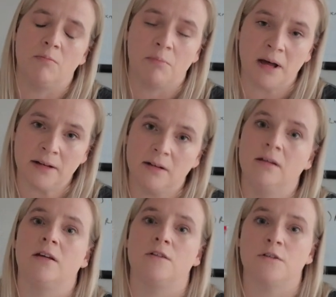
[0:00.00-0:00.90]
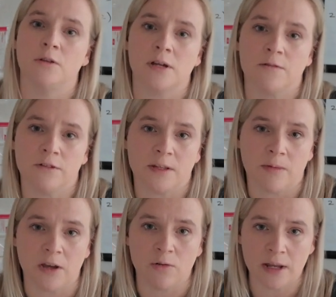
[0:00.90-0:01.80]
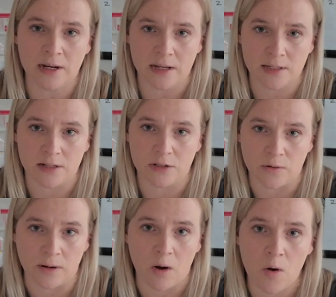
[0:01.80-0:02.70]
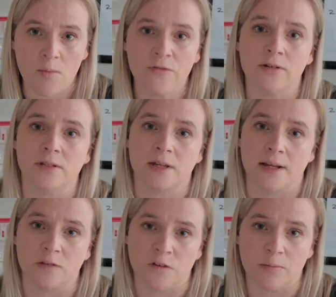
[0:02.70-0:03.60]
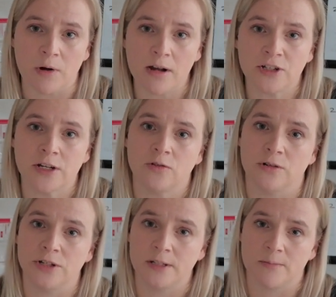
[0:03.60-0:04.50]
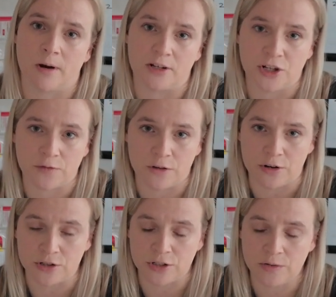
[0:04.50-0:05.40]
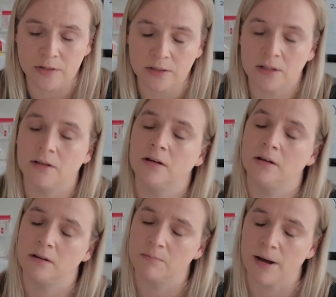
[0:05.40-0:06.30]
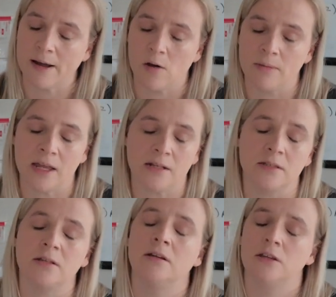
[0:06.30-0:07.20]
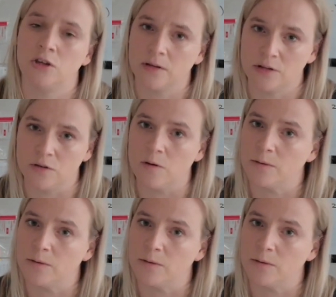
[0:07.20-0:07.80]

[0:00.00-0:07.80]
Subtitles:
but if you're looking for something quick and easy to do at home for a science fair project or just a project for your student, by all means, you can do it